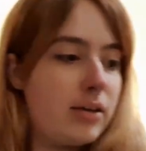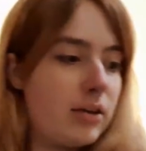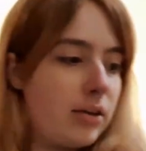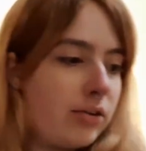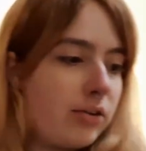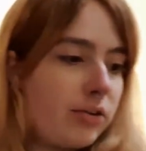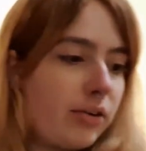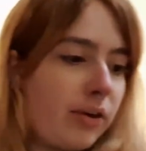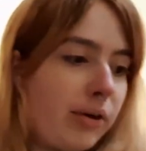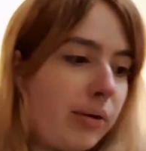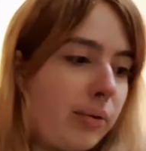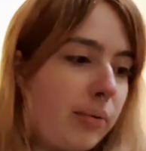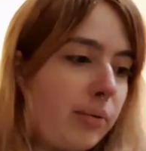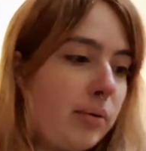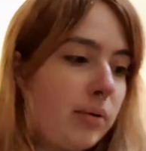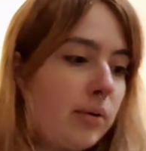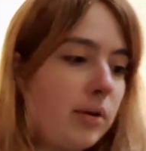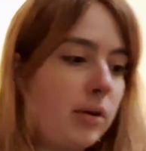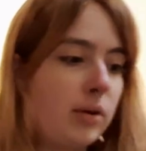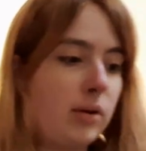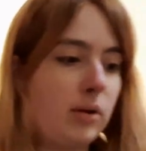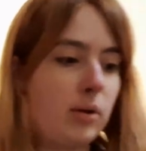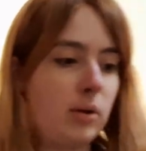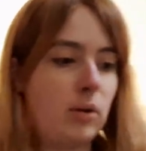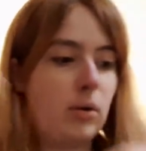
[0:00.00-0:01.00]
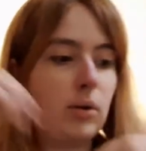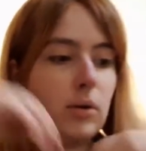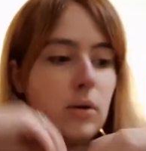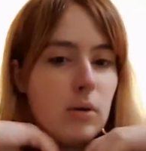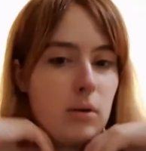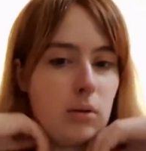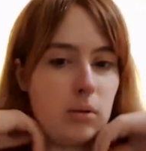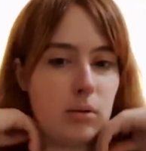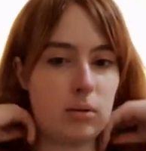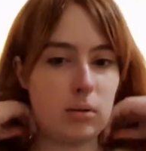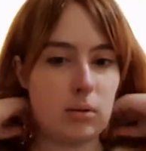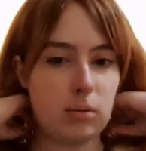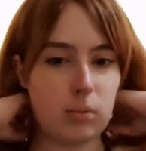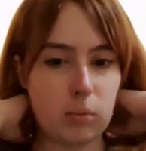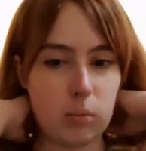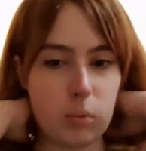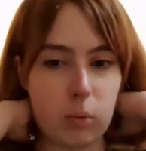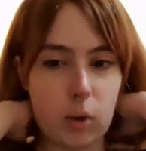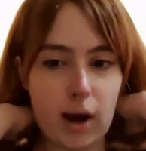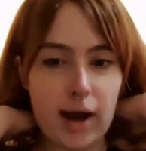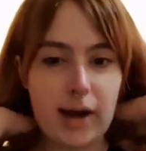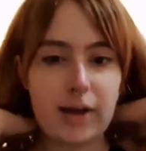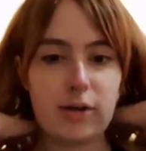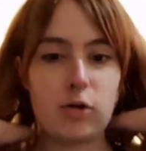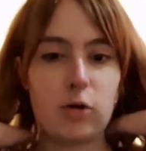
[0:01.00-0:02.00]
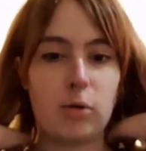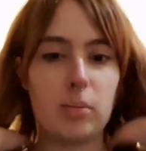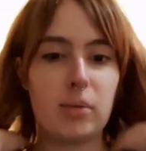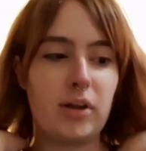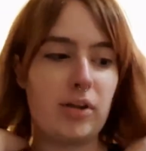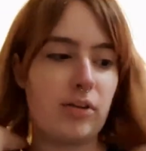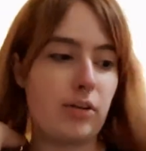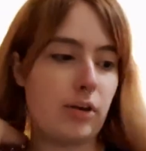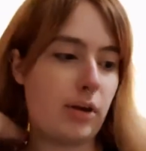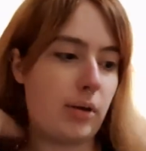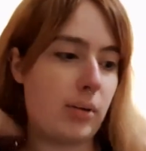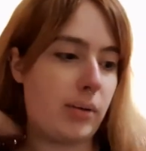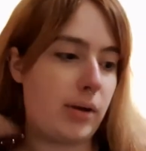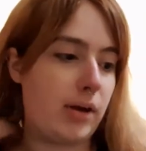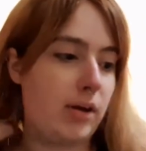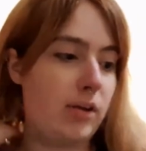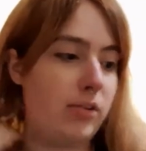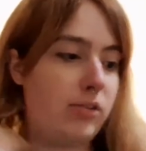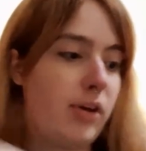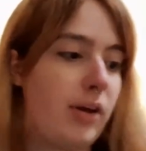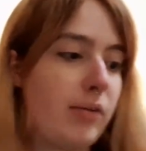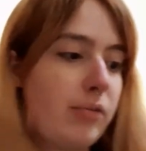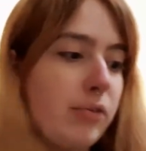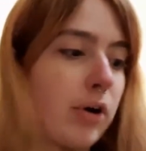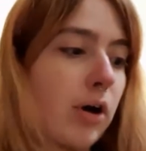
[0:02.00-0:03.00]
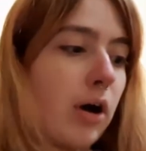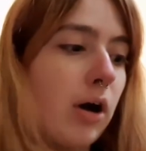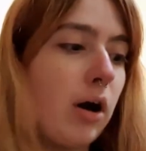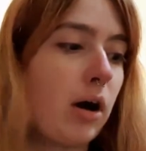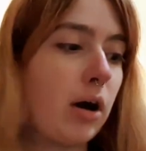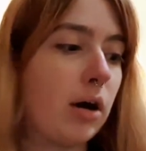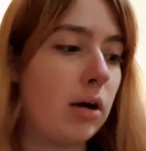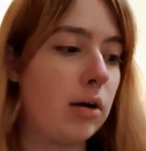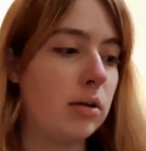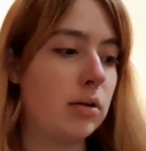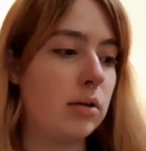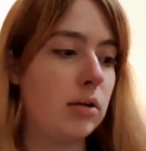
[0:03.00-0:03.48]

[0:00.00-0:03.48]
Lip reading: So what I normally do is I've got